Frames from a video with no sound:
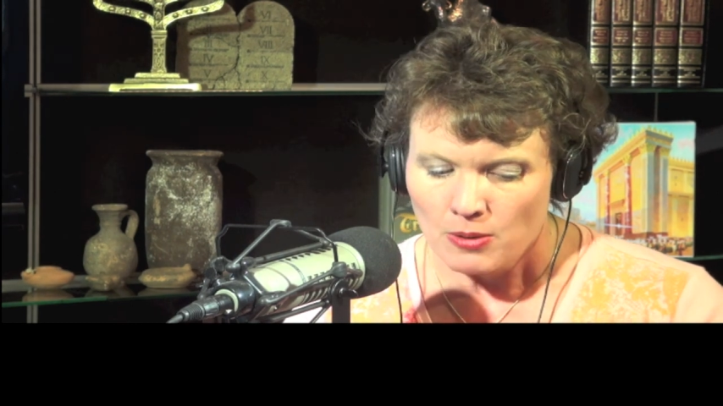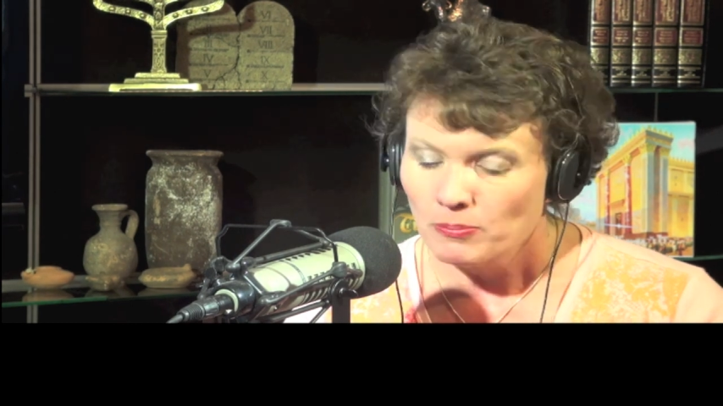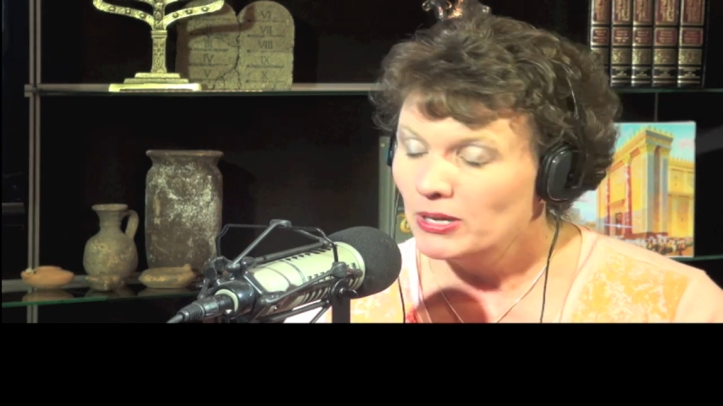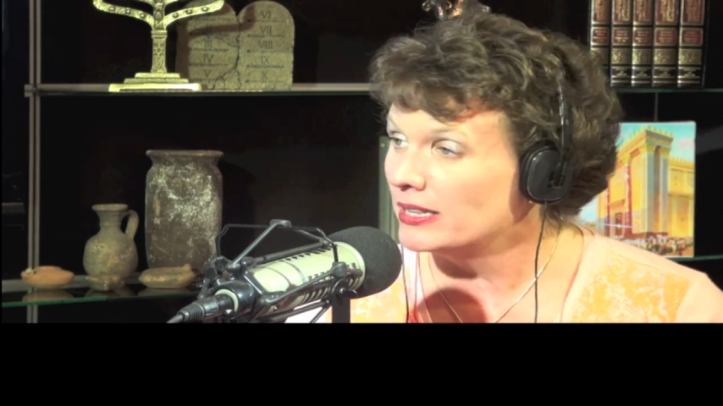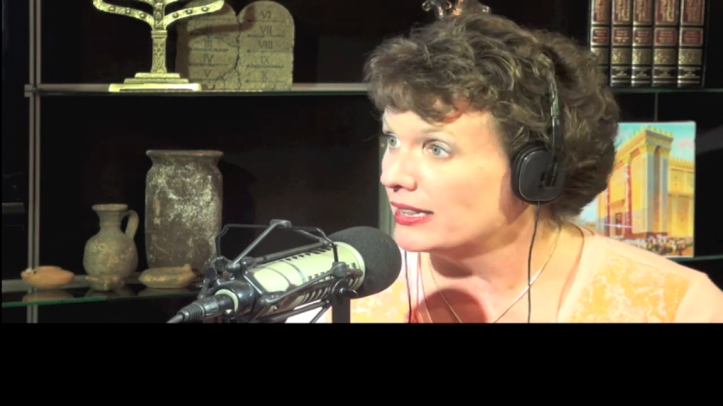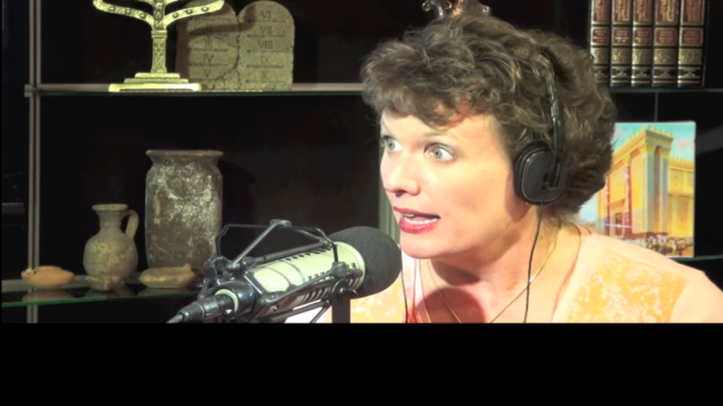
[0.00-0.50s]

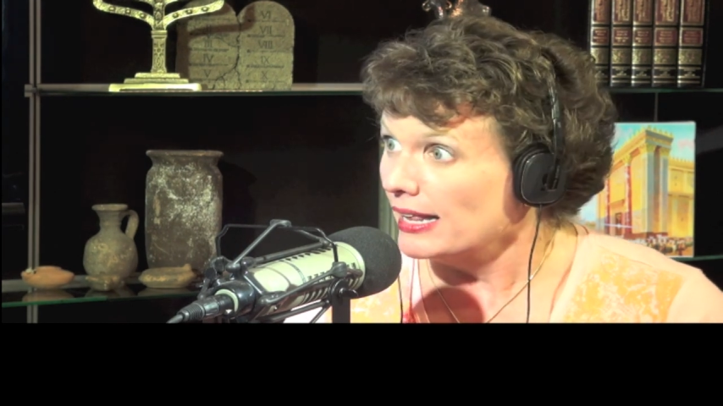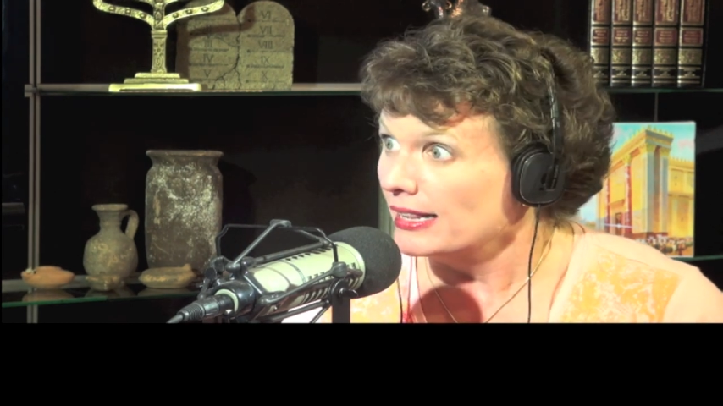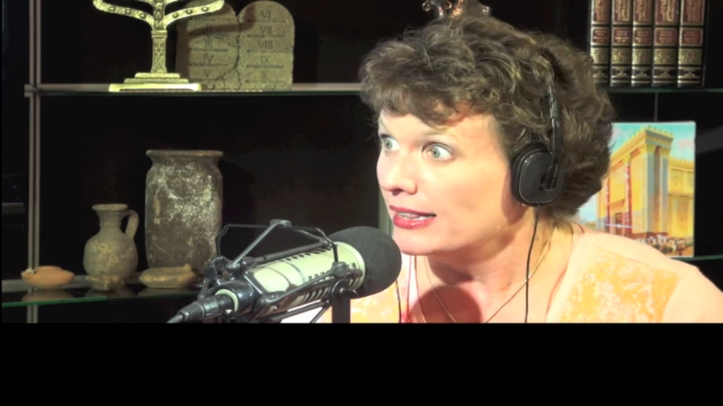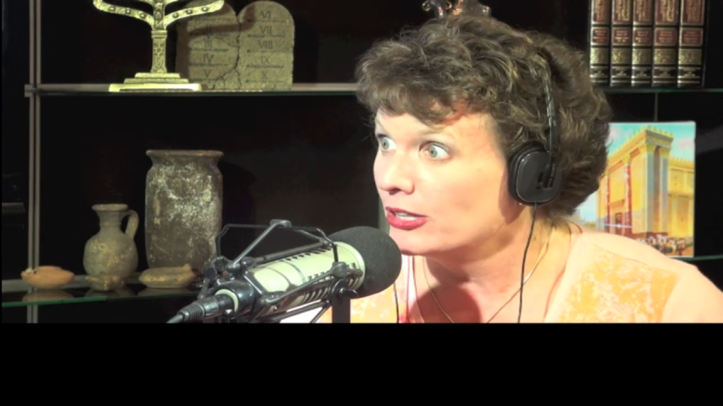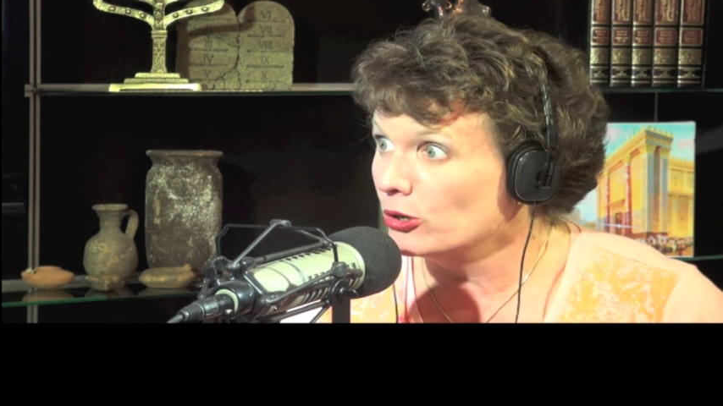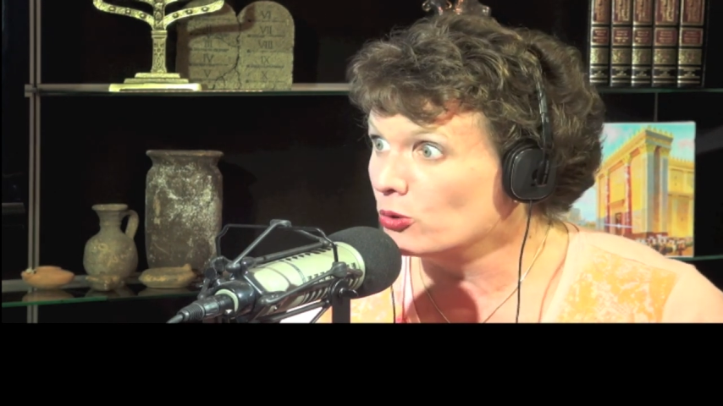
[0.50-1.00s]
But
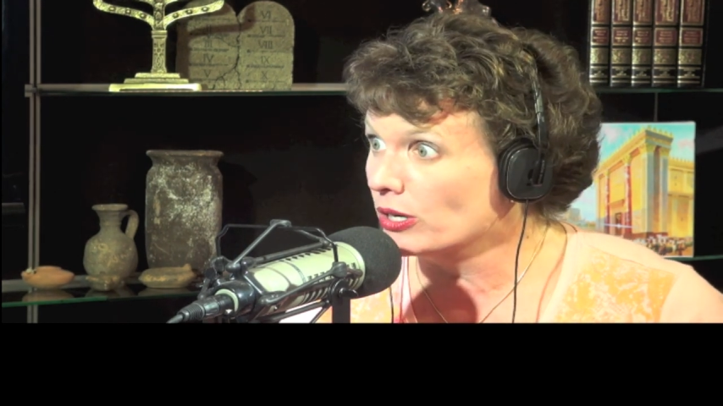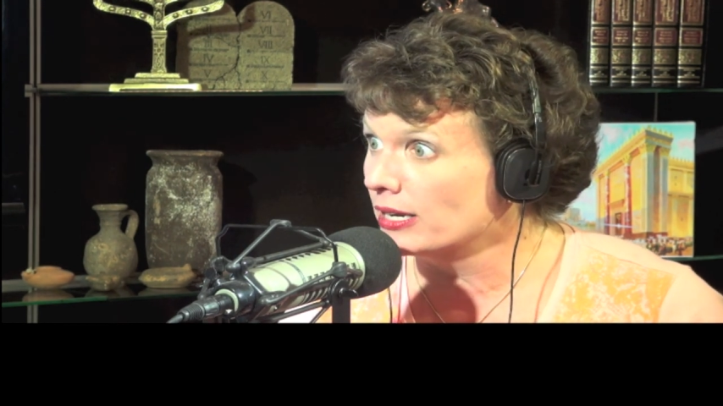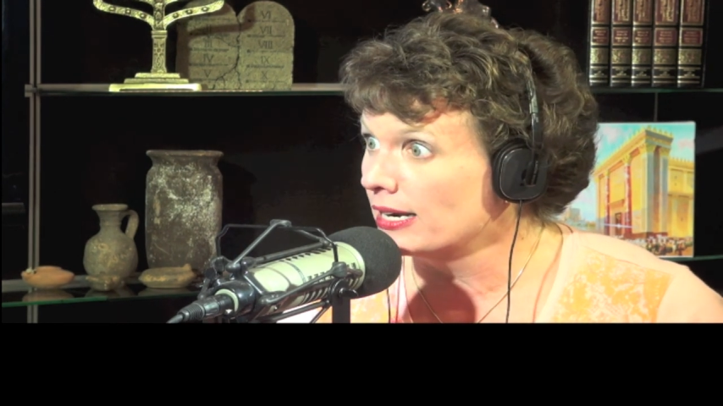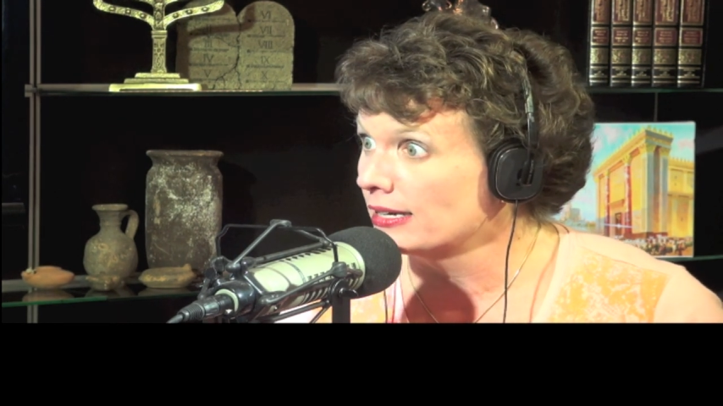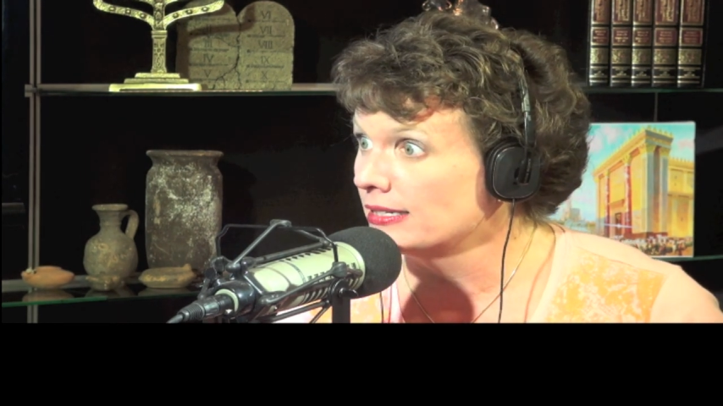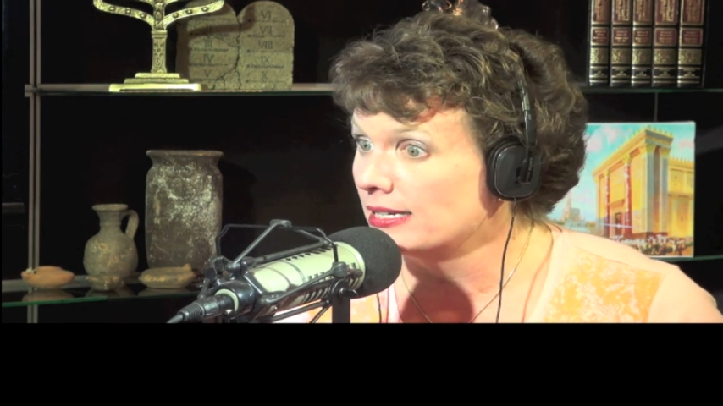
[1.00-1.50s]
they're
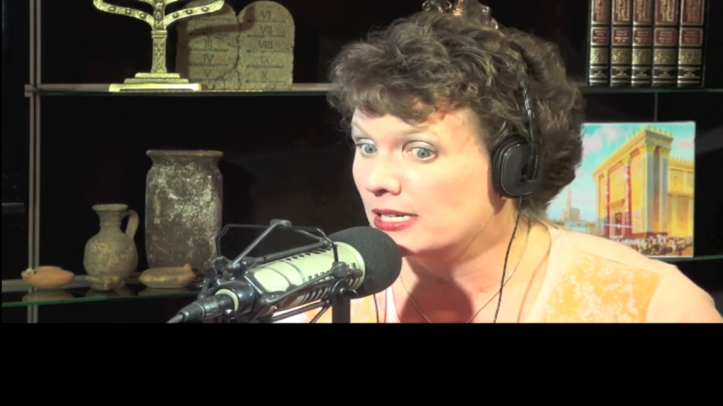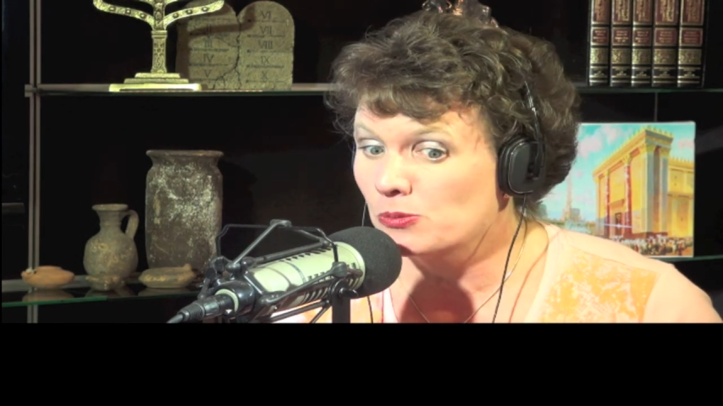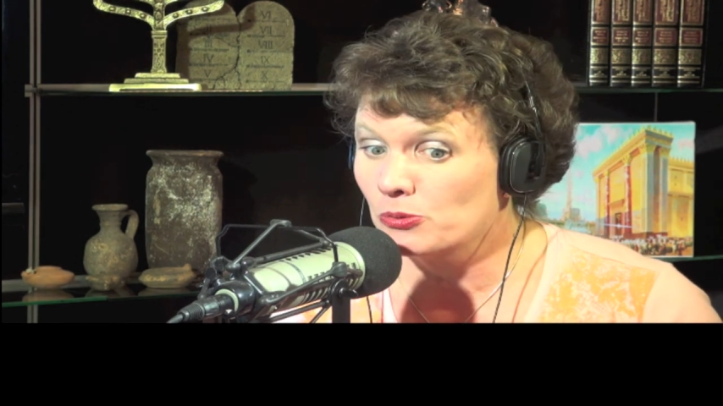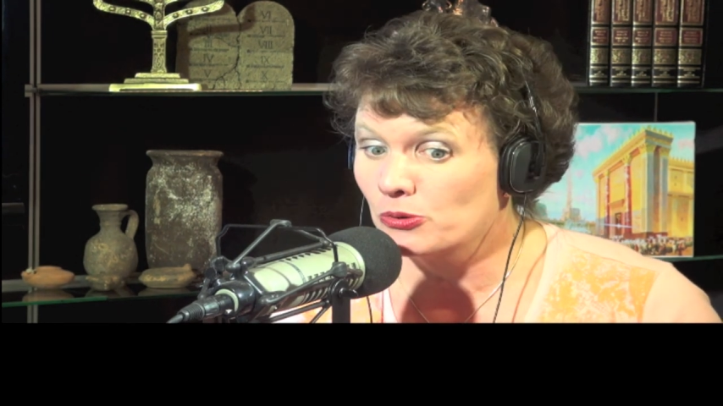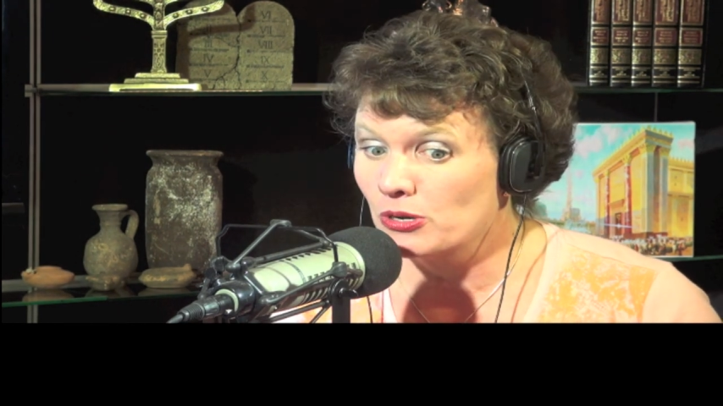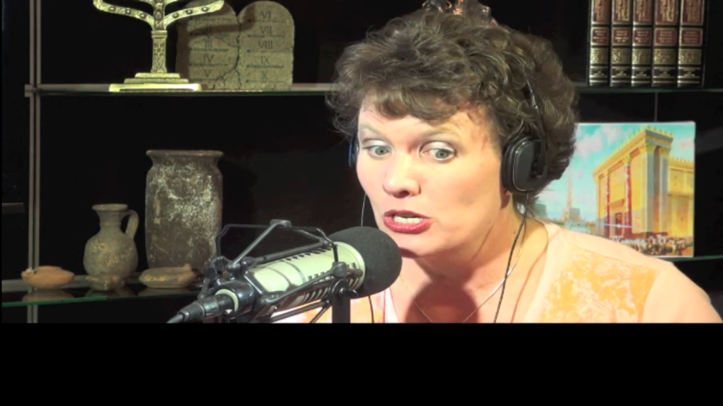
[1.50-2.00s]
working out of
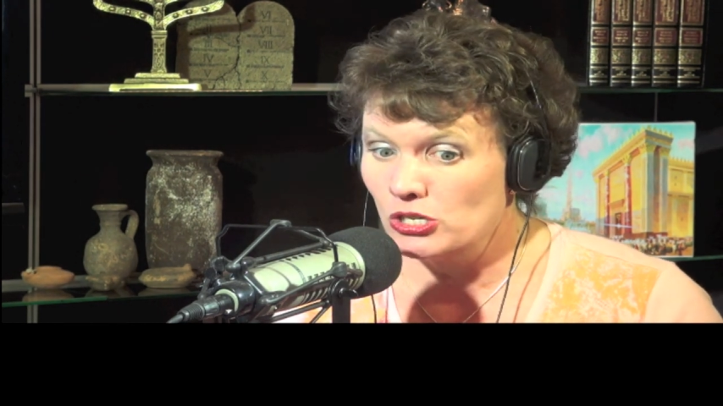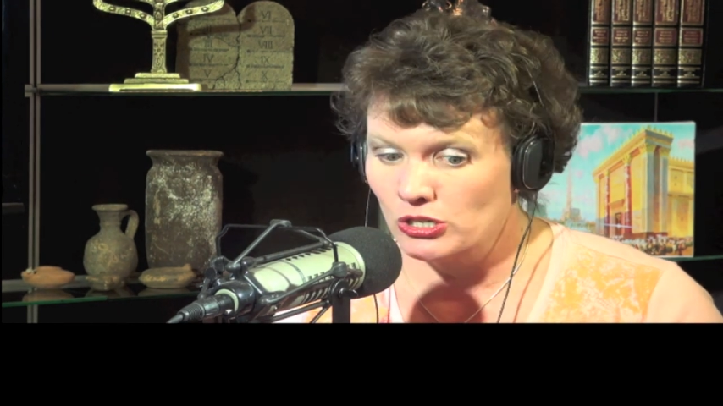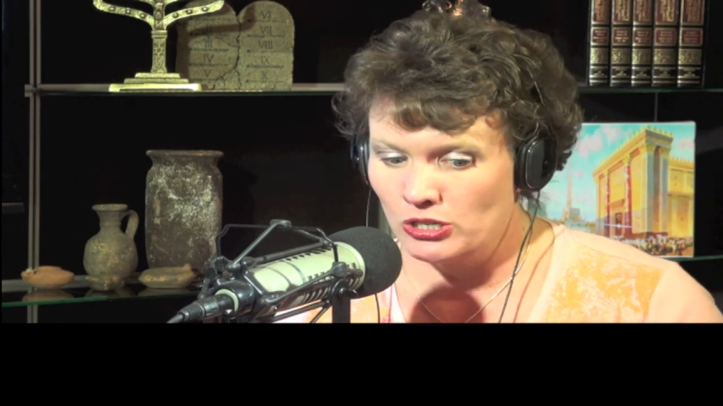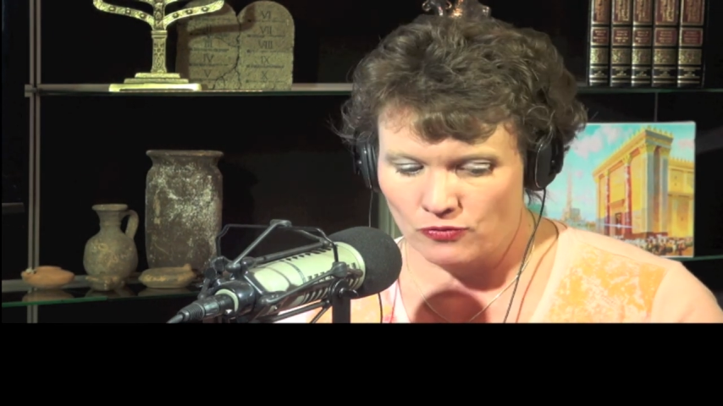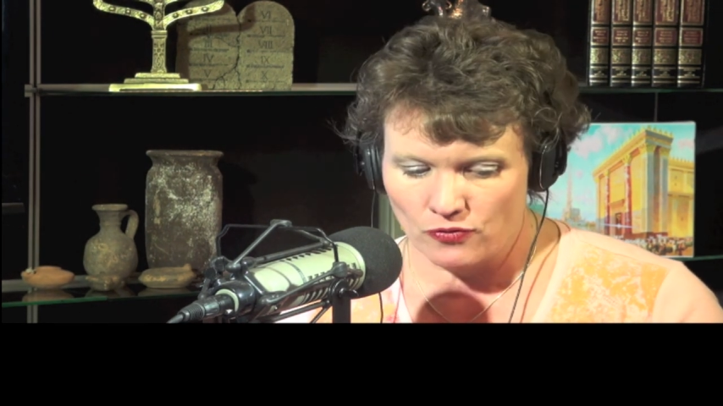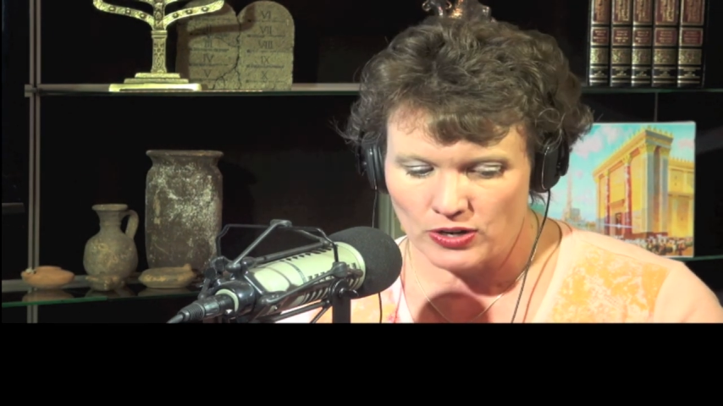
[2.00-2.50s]

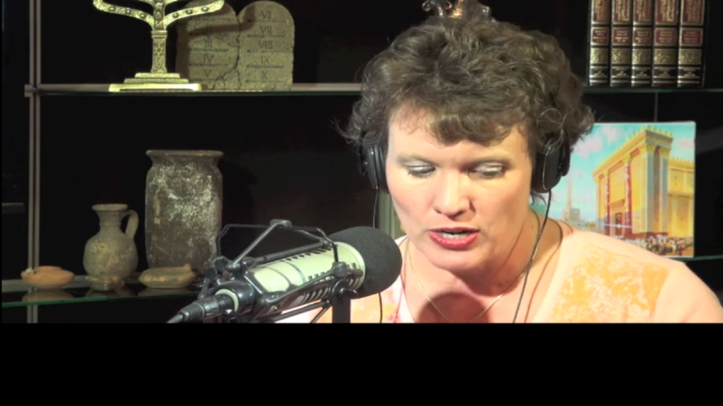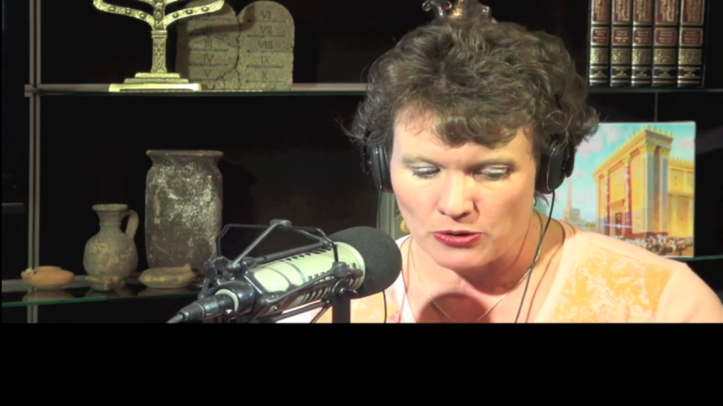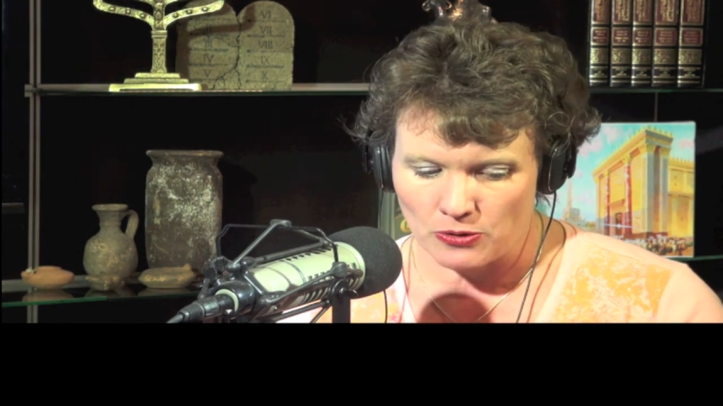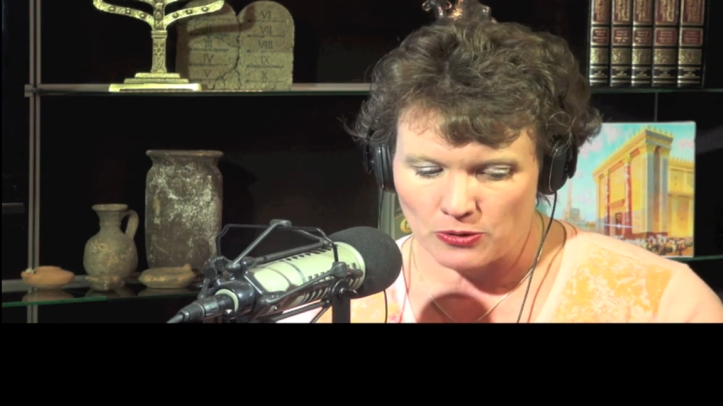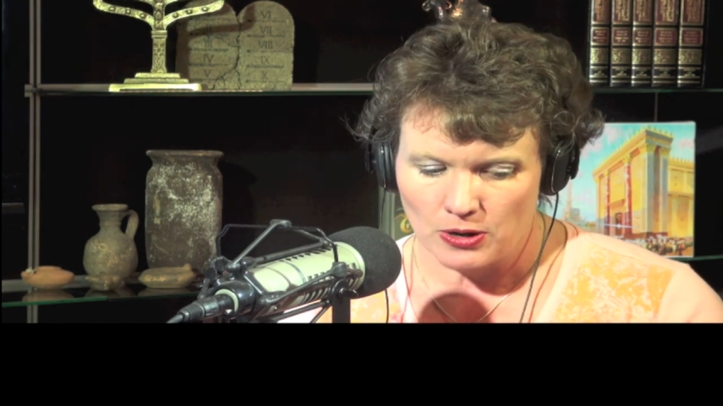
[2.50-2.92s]
desperation and fear.